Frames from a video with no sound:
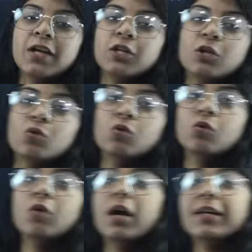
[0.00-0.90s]

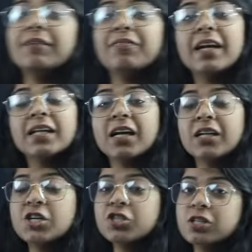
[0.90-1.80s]
new different
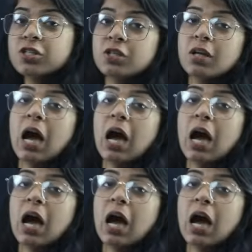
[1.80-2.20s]
conditions,